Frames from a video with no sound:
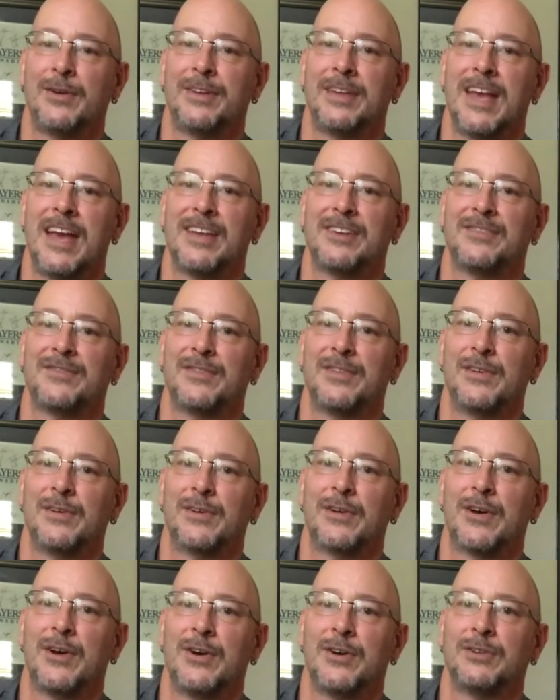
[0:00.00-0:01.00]
in
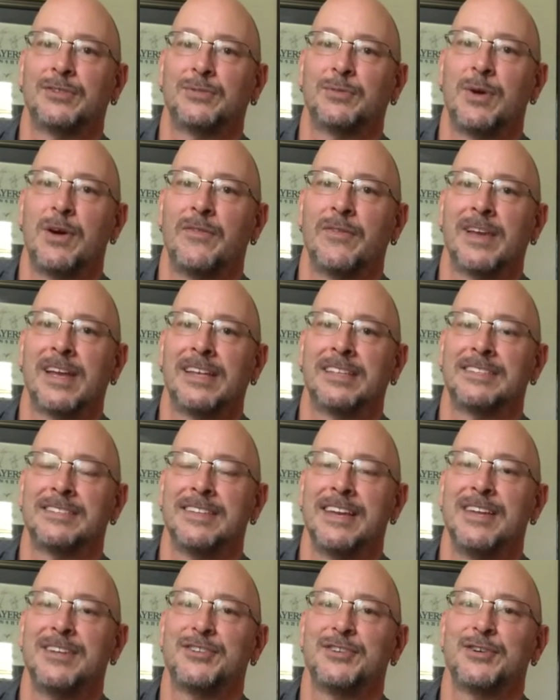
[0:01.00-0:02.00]
Nashville called 12 Against
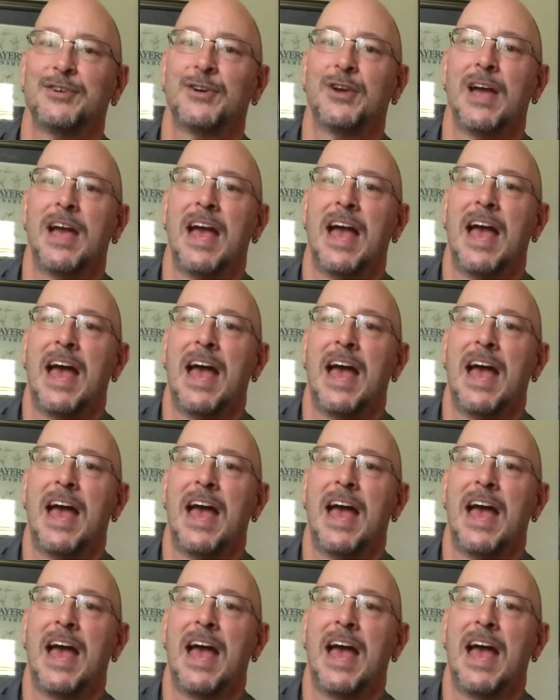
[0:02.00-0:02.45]
Nature.